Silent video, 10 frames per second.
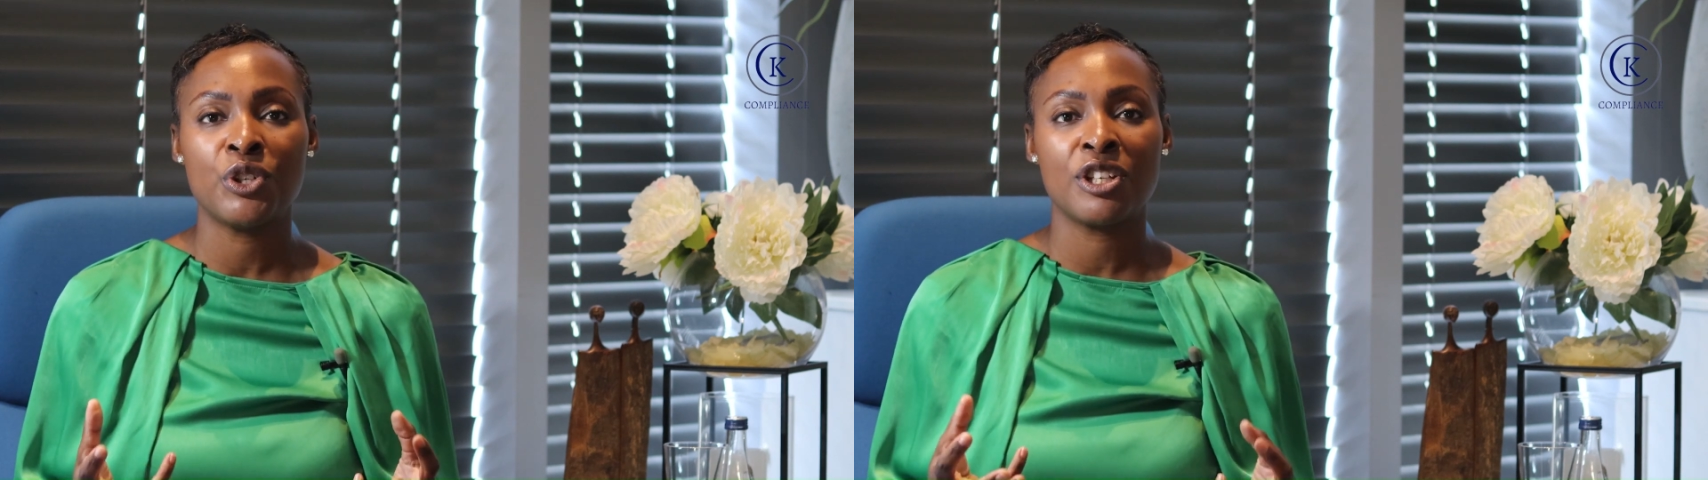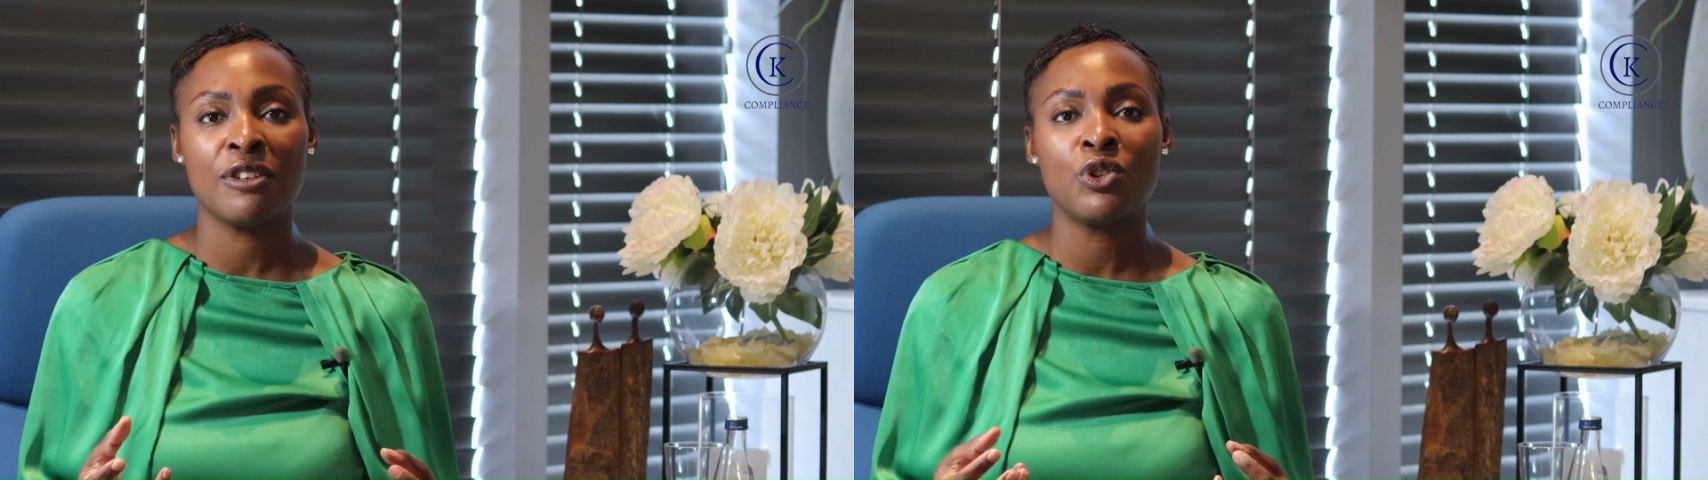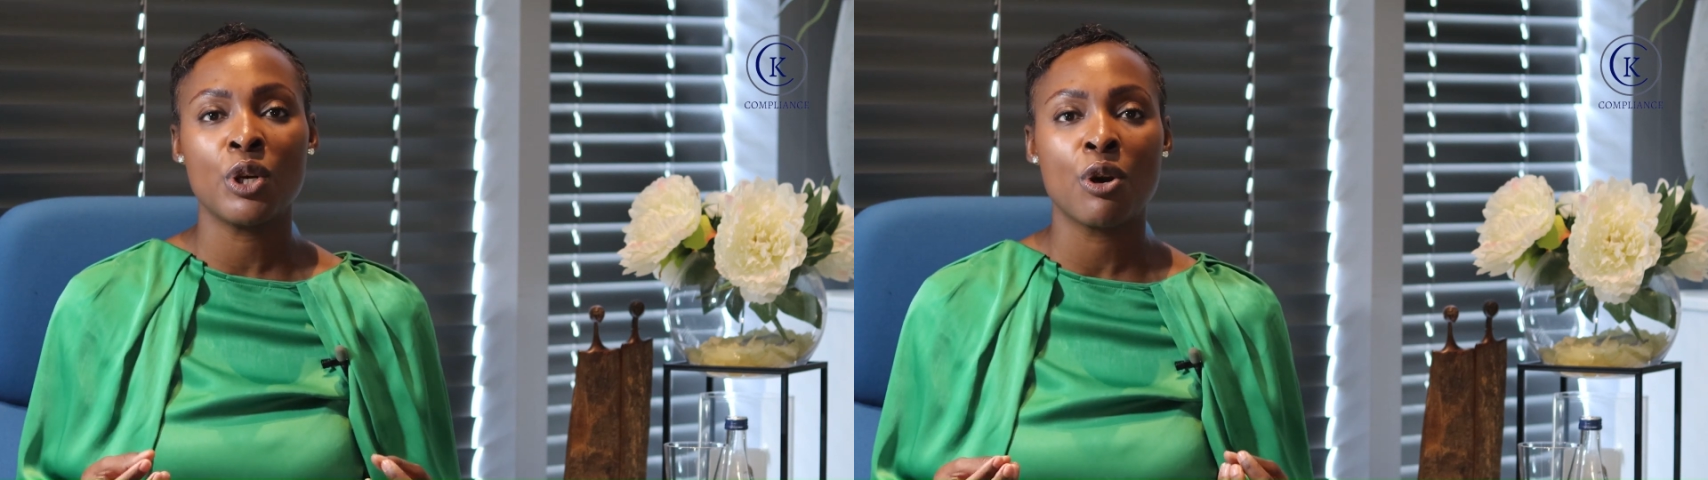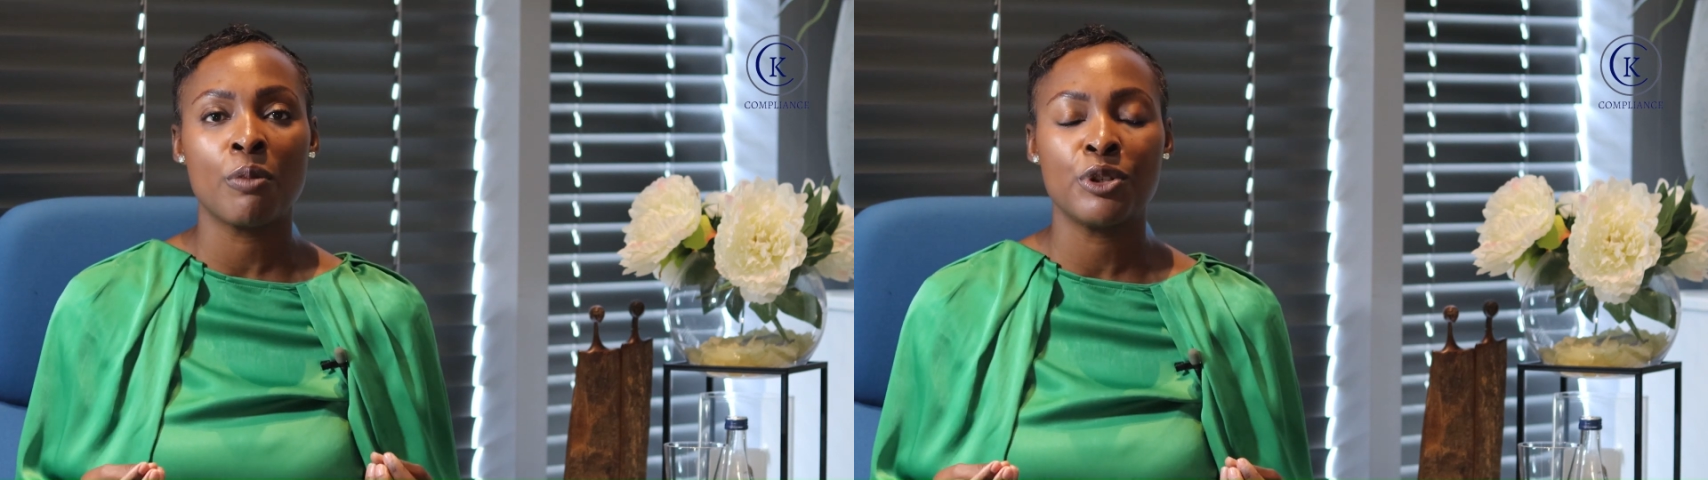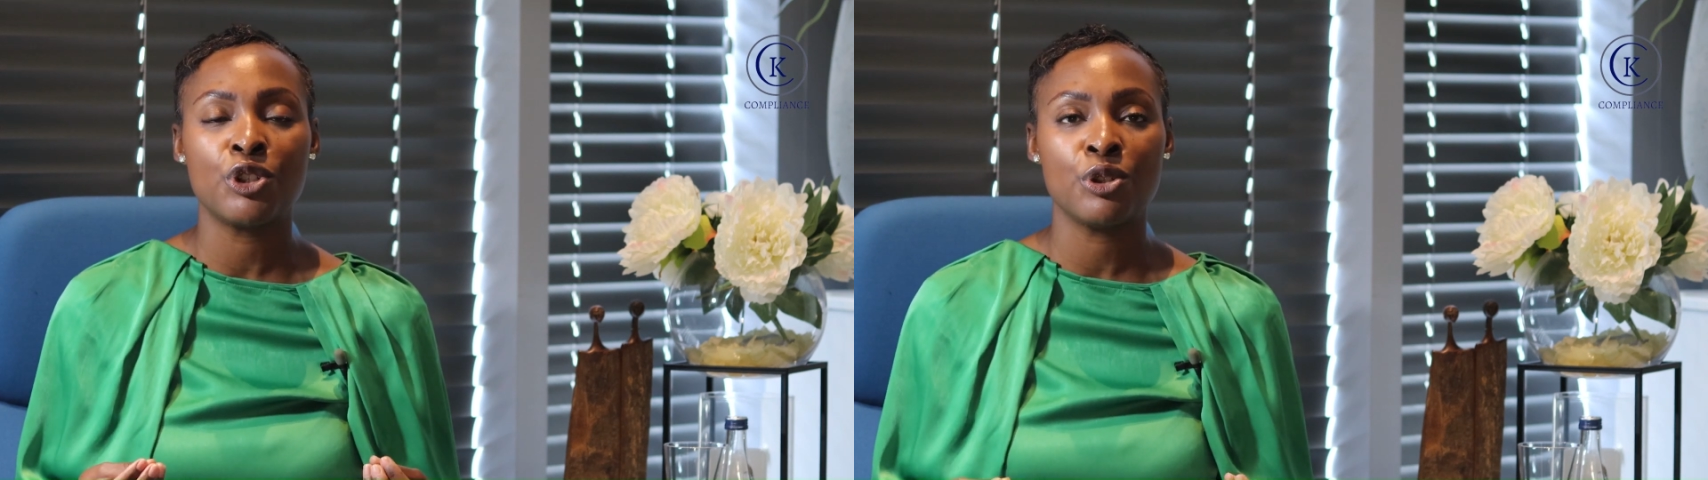which gives you an
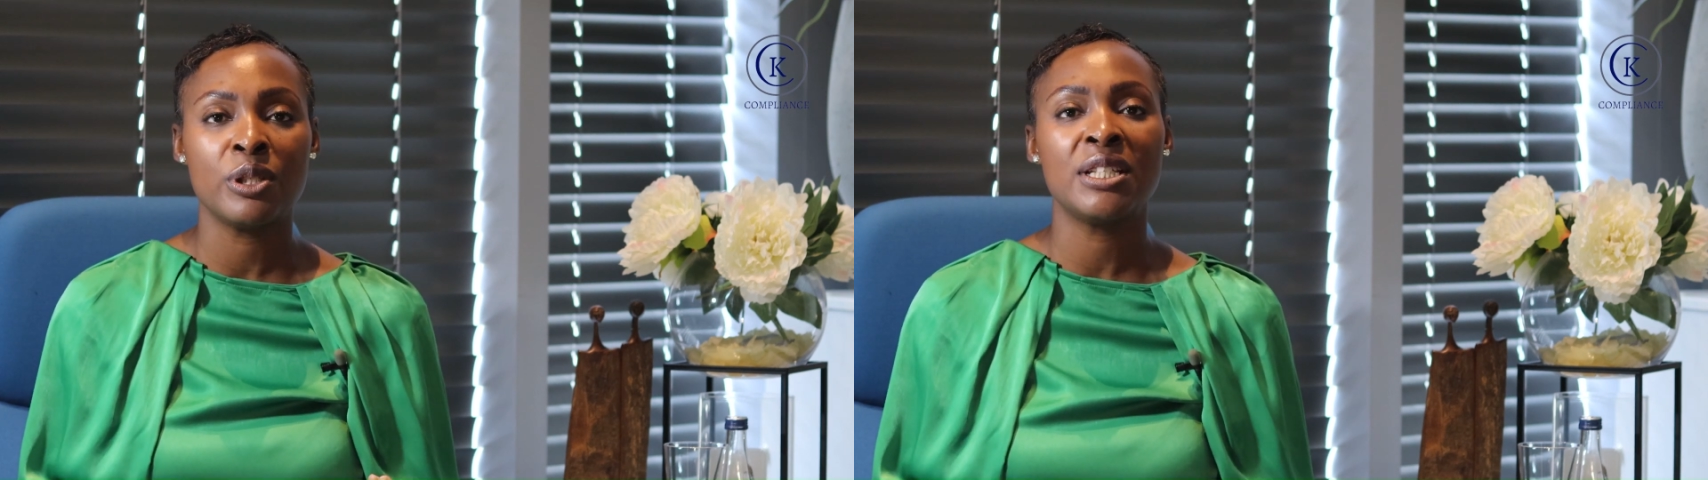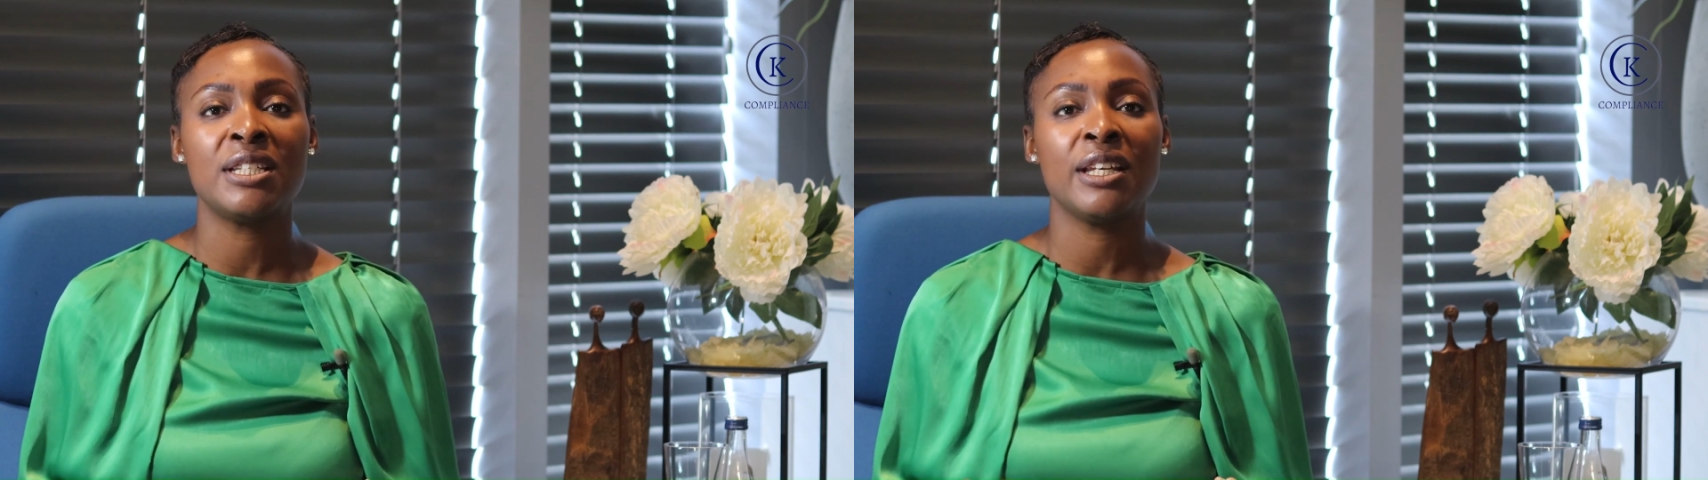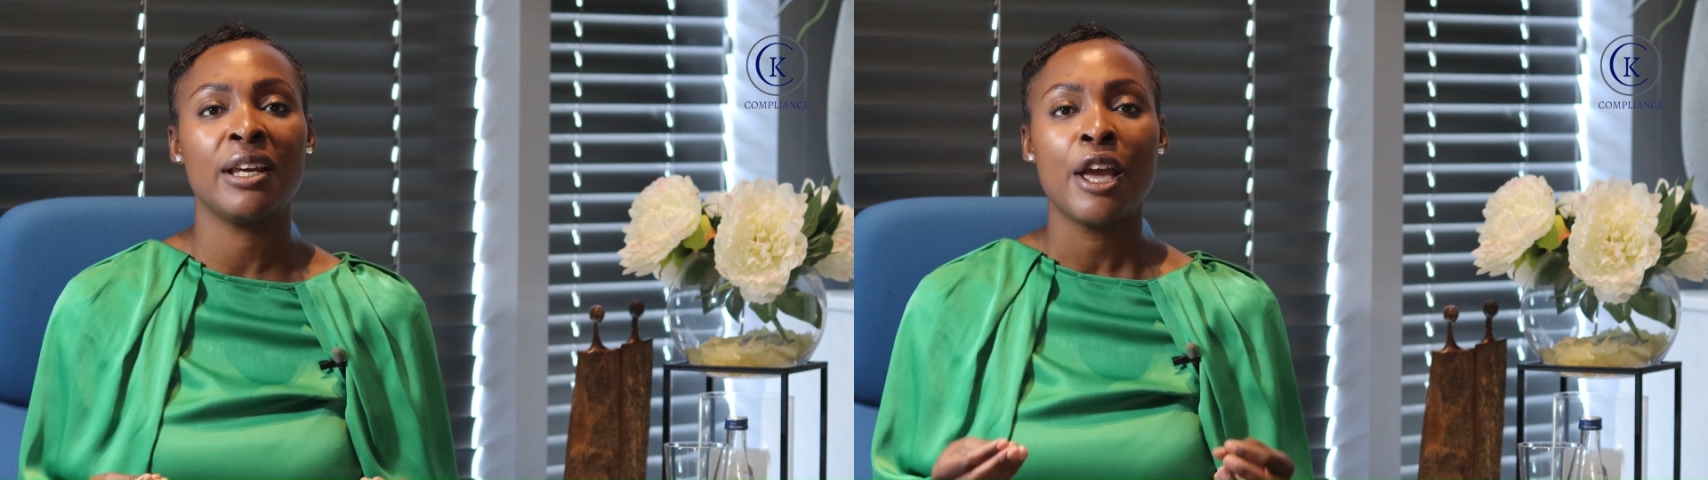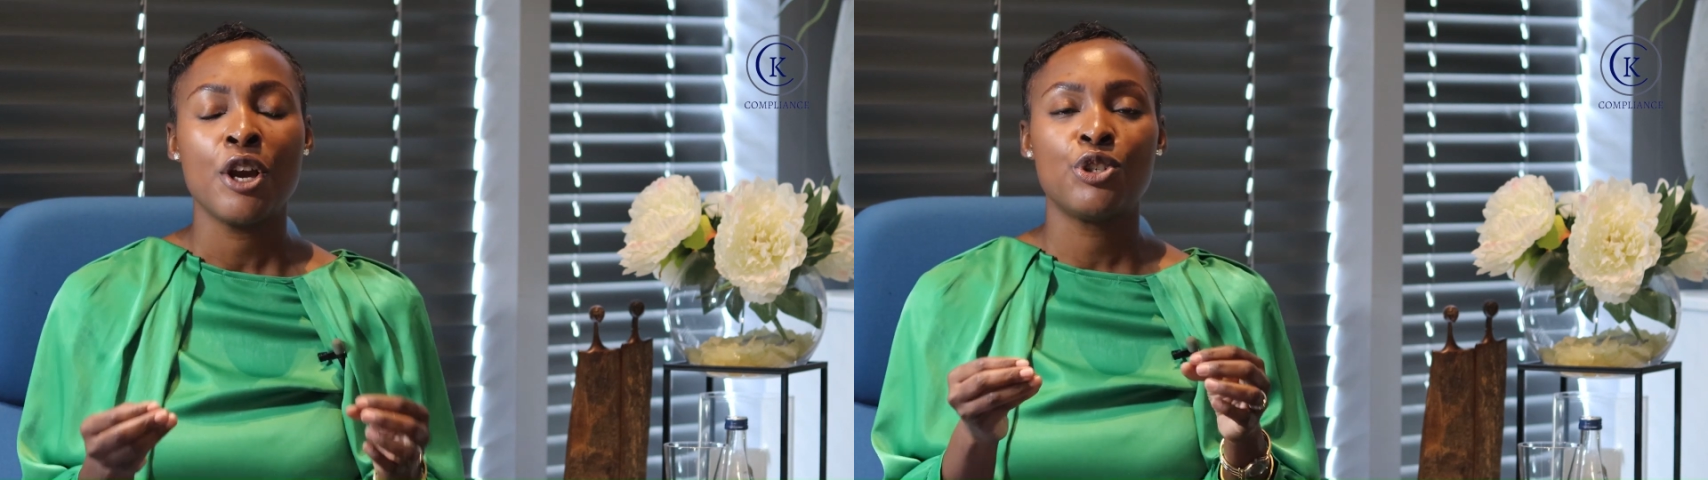opportunity